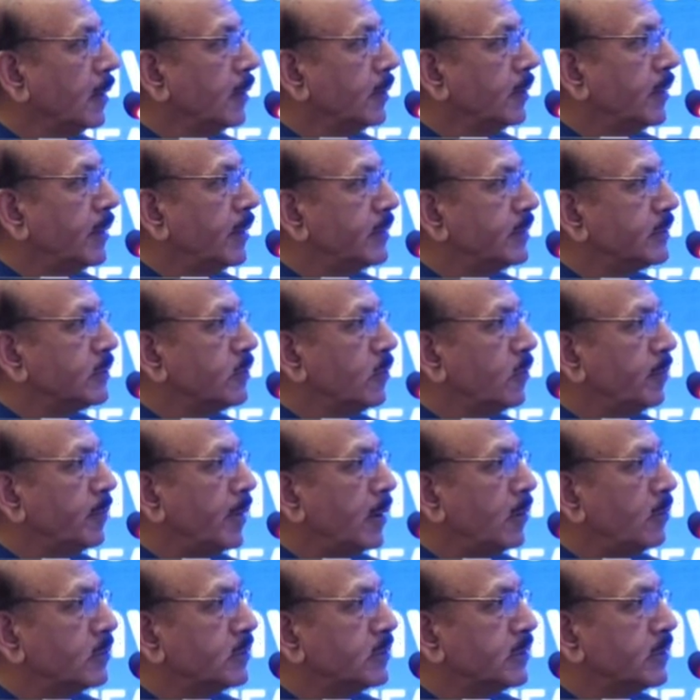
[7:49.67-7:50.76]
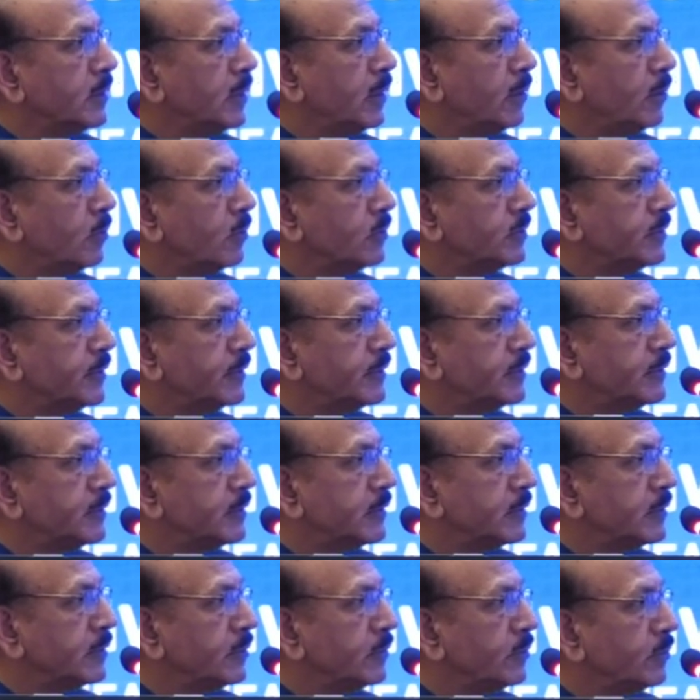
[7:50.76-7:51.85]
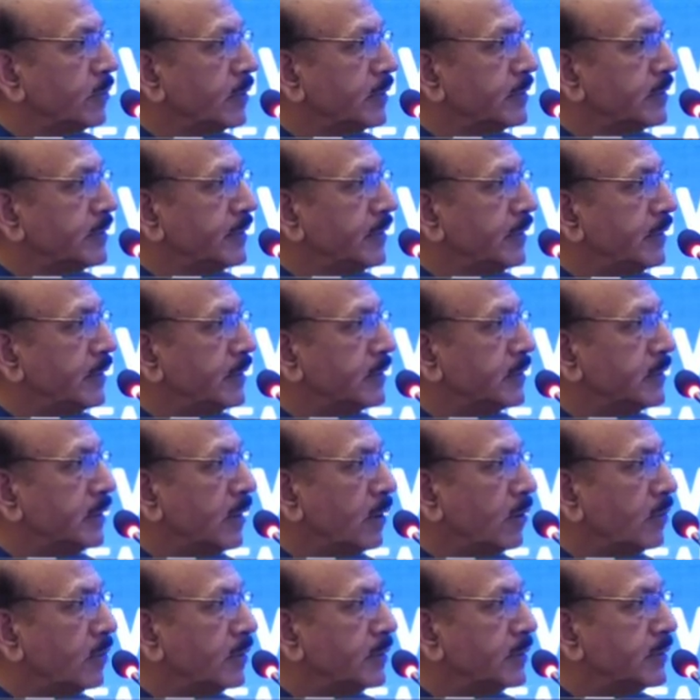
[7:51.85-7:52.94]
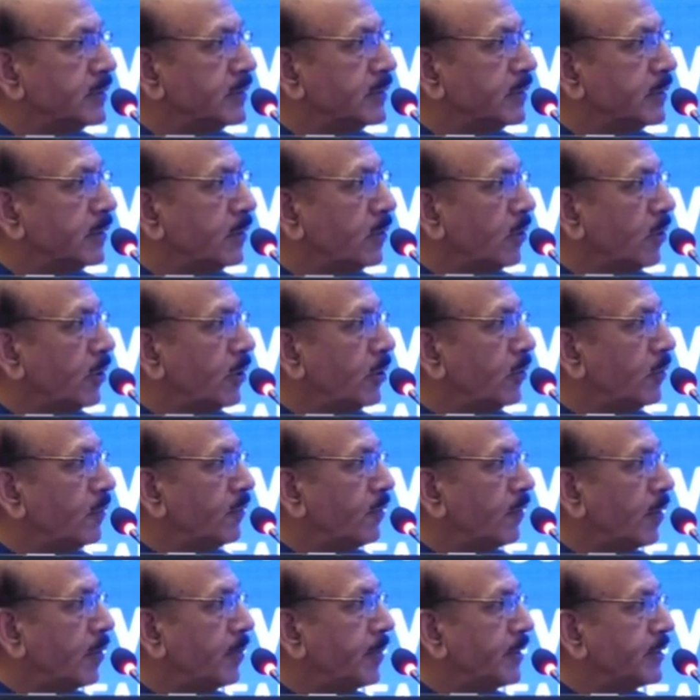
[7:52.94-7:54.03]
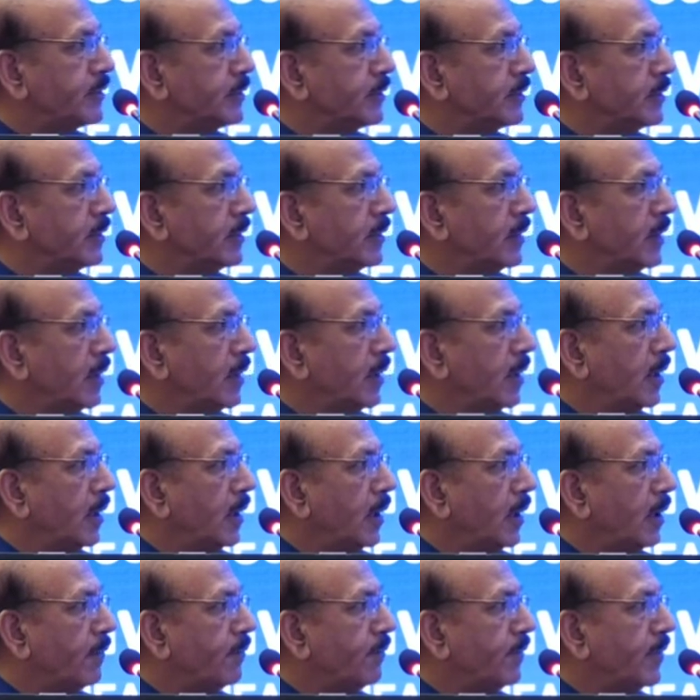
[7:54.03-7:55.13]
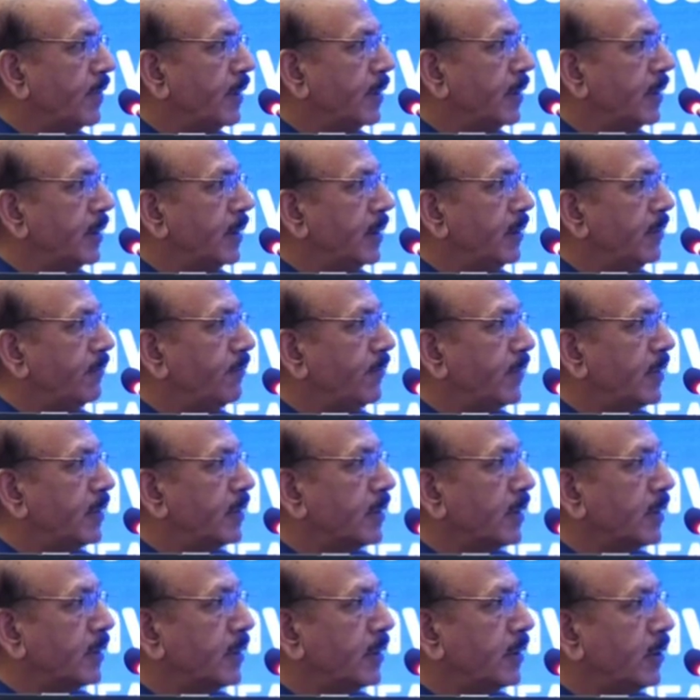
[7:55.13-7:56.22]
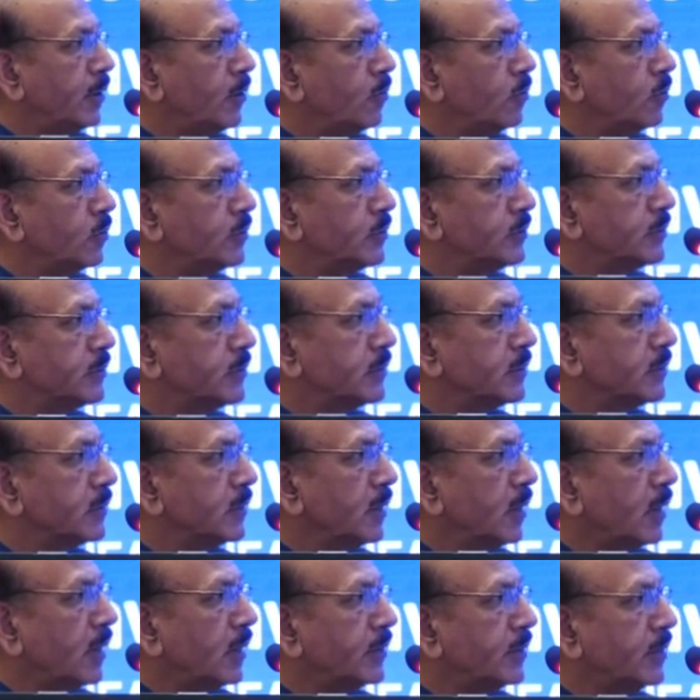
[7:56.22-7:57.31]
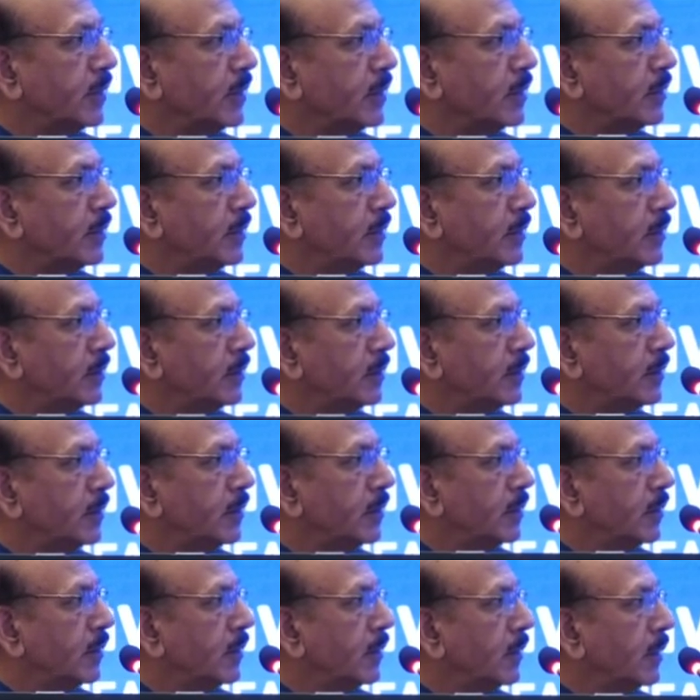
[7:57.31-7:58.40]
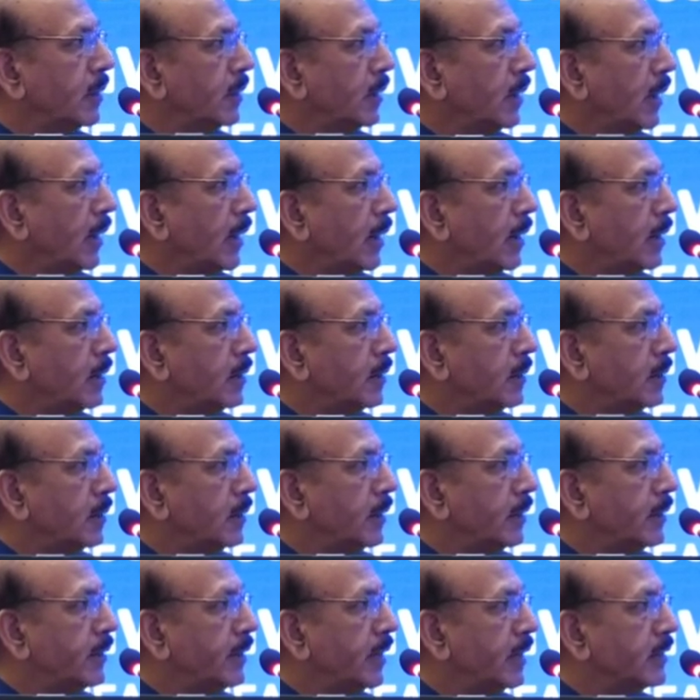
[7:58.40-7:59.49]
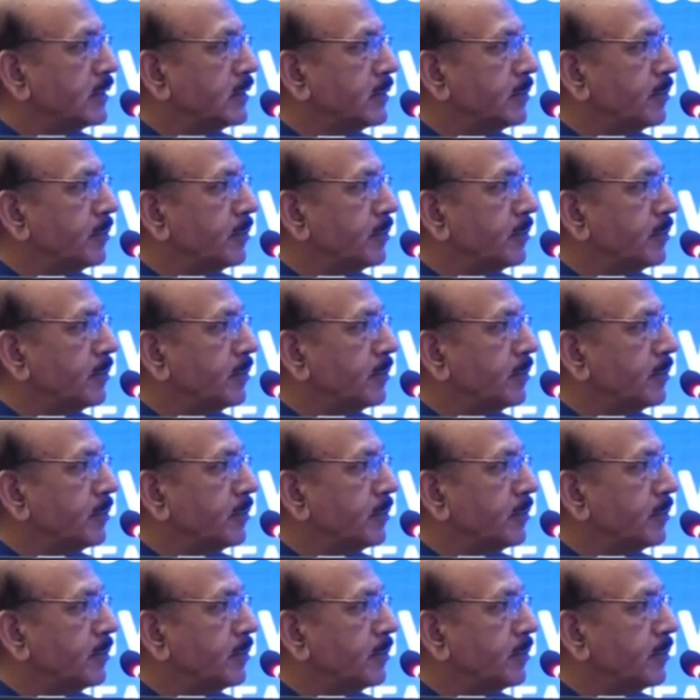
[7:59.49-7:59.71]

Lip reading: There is glomerulosclerosis. You can see this now. This is a nodule formation. Afferent and efferent arterioles are thickened, and it takes